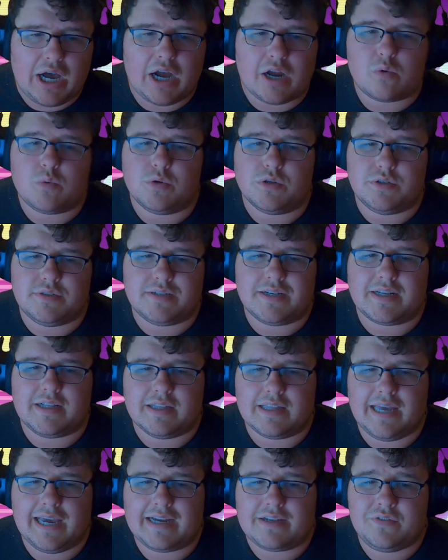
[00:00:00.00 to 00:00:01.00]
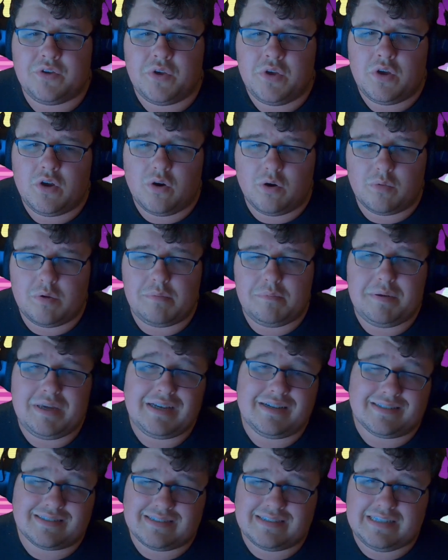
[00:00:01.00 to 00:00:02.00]
awkward to collect, or when
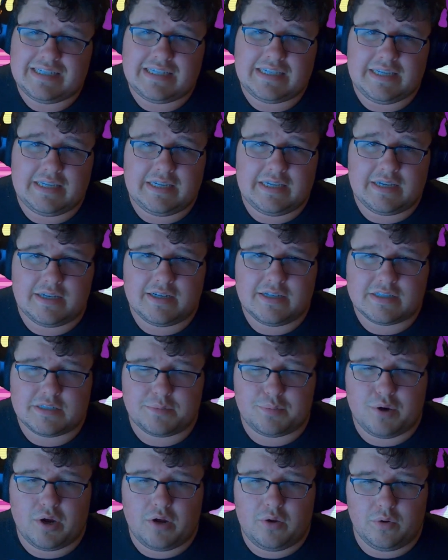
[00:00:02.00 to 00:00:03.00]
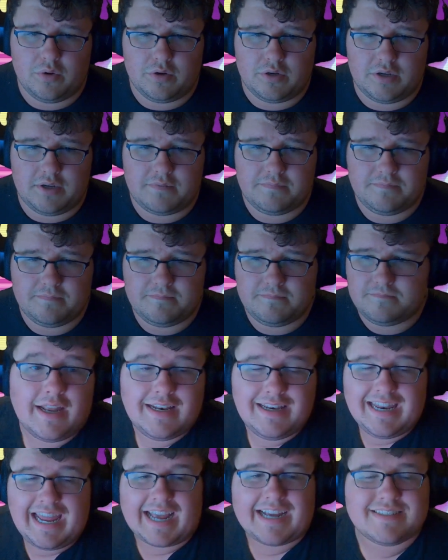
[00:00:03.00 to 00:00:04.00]
being sneaky is a priority.
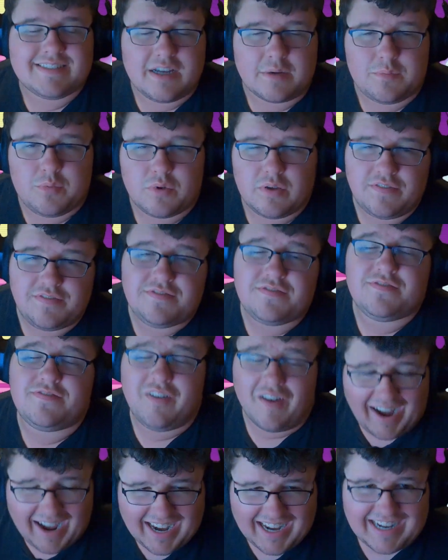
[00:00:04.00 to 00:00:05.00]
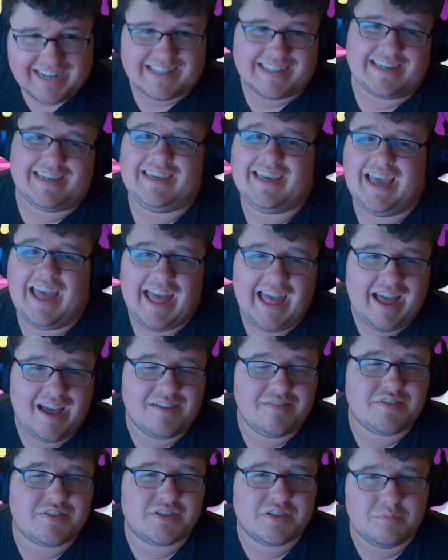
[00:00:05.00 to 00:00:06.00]
Next up, we finally
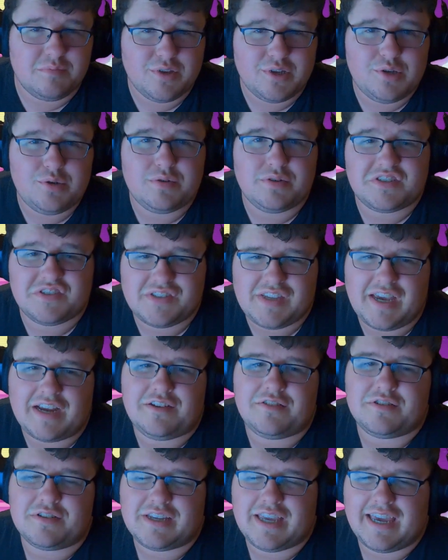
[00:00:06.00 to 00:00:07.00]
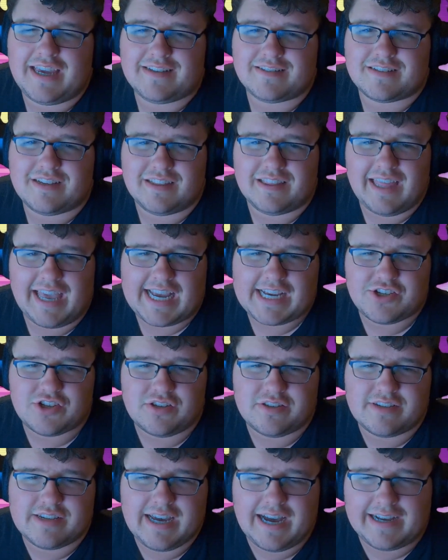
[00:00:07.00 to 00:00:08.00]
have some new standard case
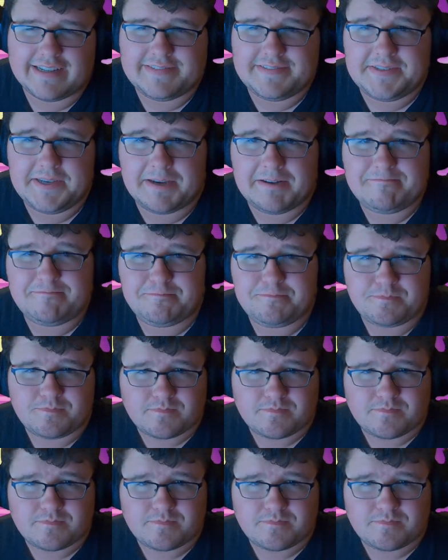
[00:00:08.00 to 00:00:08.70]
collection content.